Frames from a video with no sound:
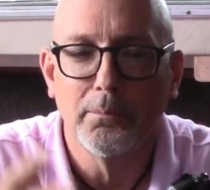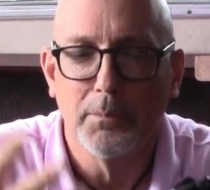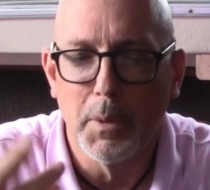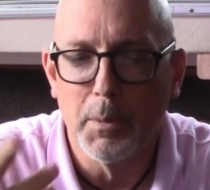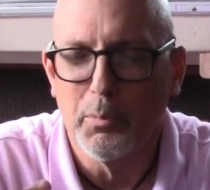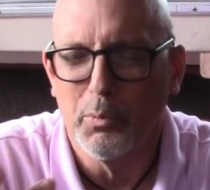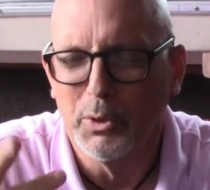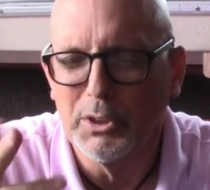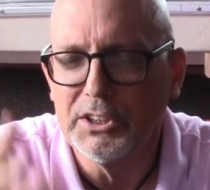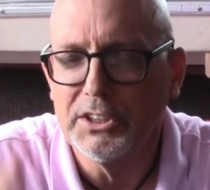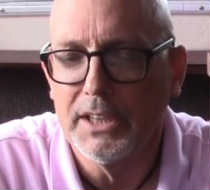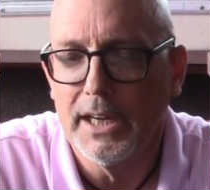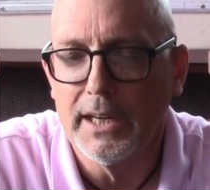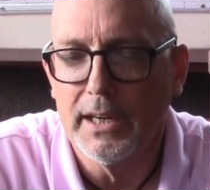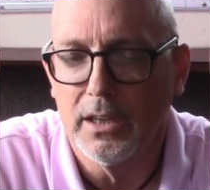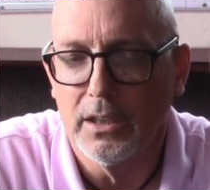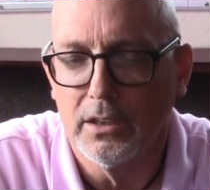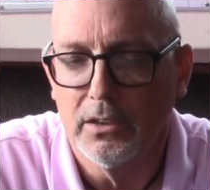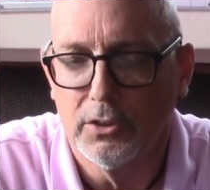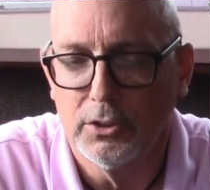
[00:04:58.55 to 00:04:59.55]

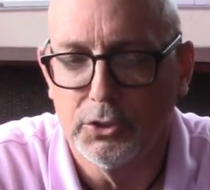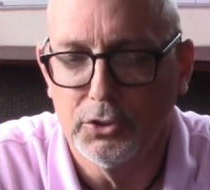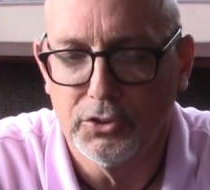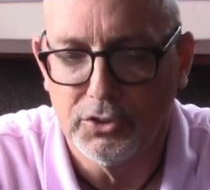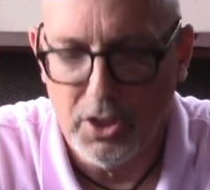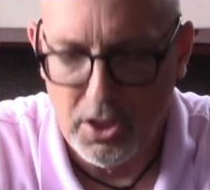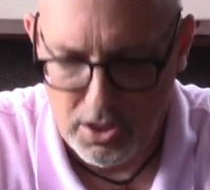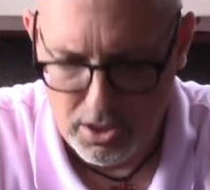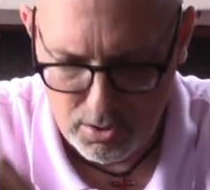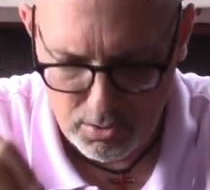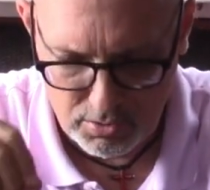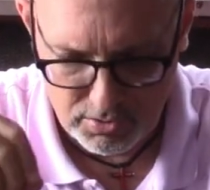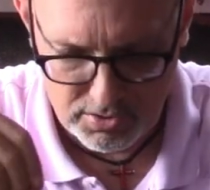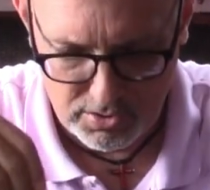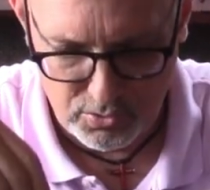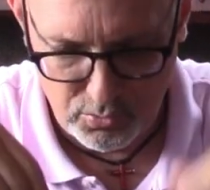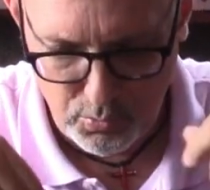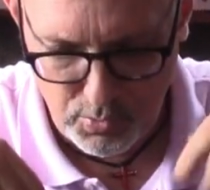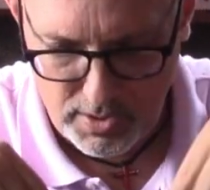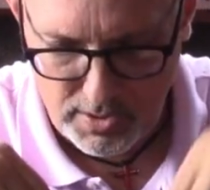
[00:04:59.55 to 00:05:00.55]
appreciated using those
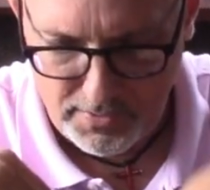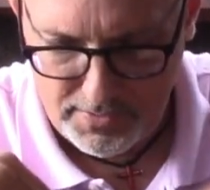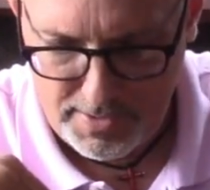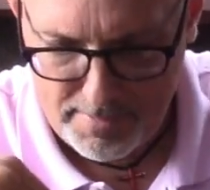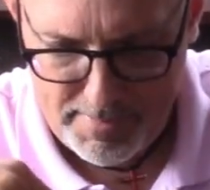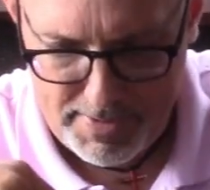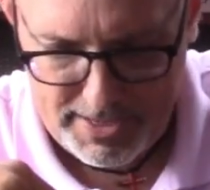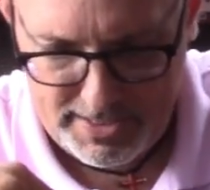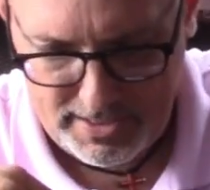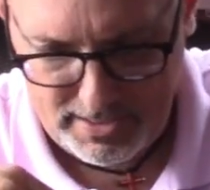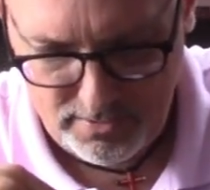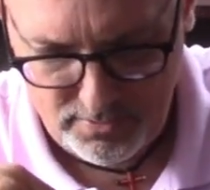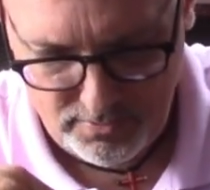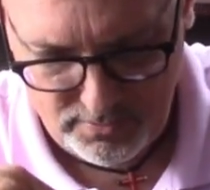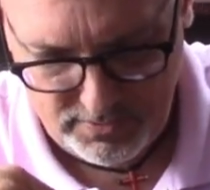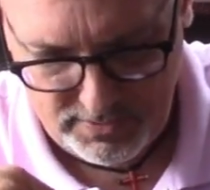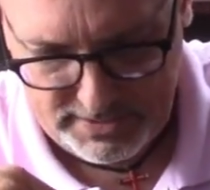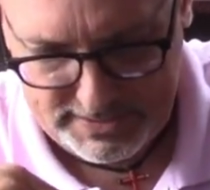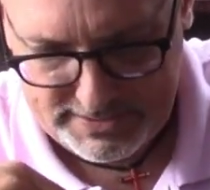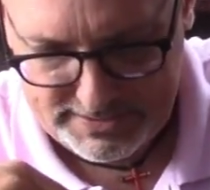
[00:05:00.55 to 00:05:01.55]
as well. They make it
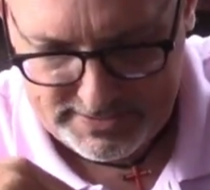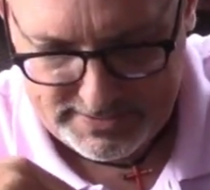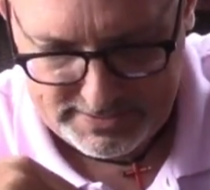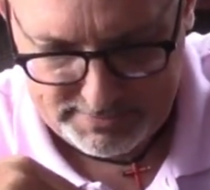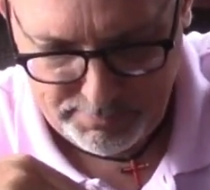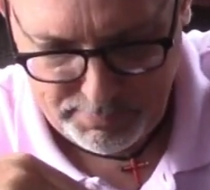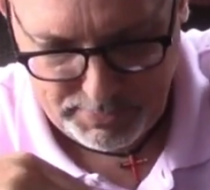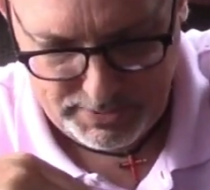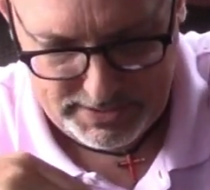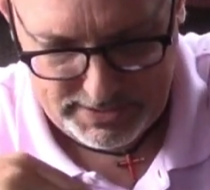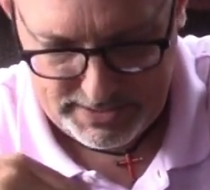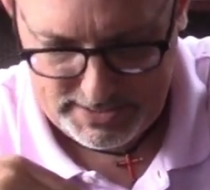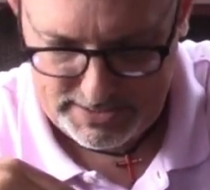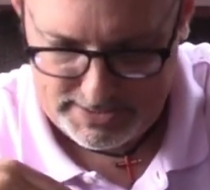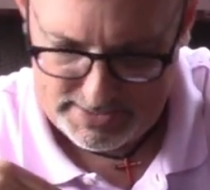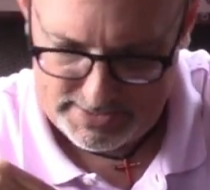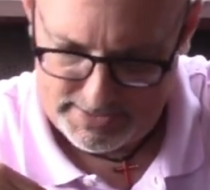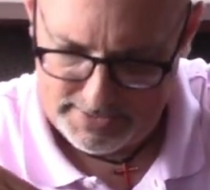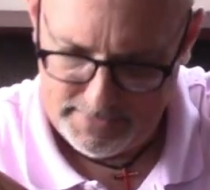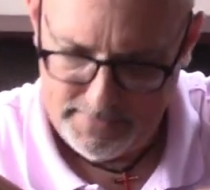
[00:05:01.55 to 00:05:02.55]
easy, pretty
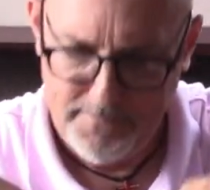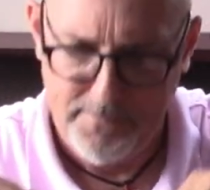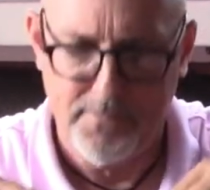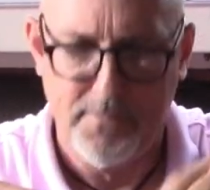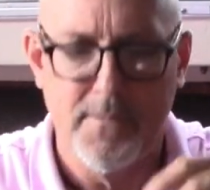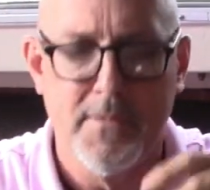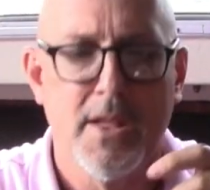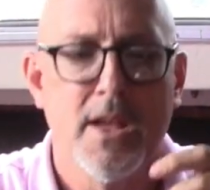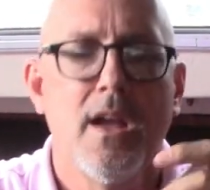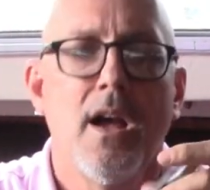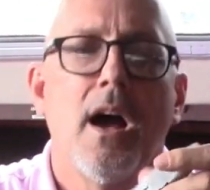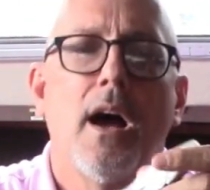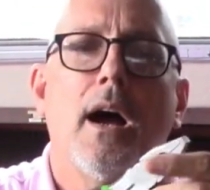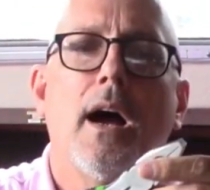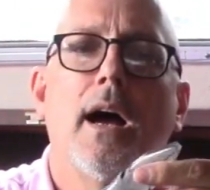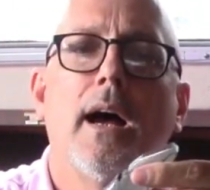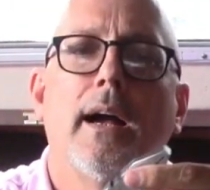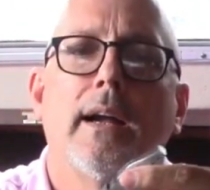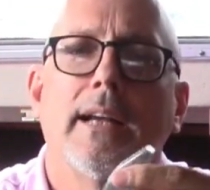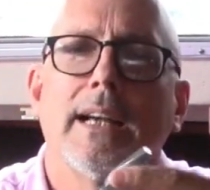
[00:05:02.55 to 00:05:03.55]
easy.
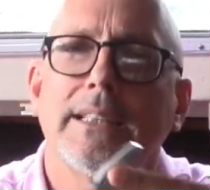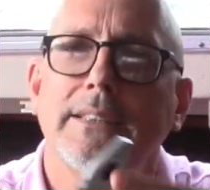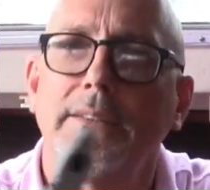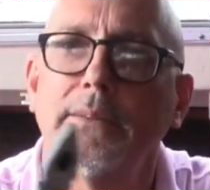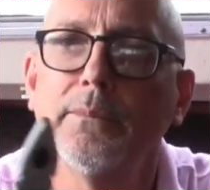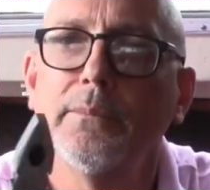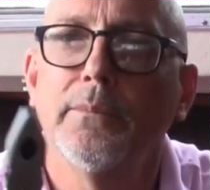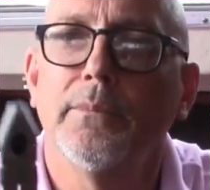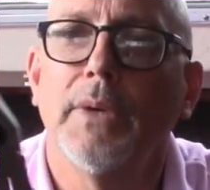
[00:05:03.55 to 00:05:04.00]
I got some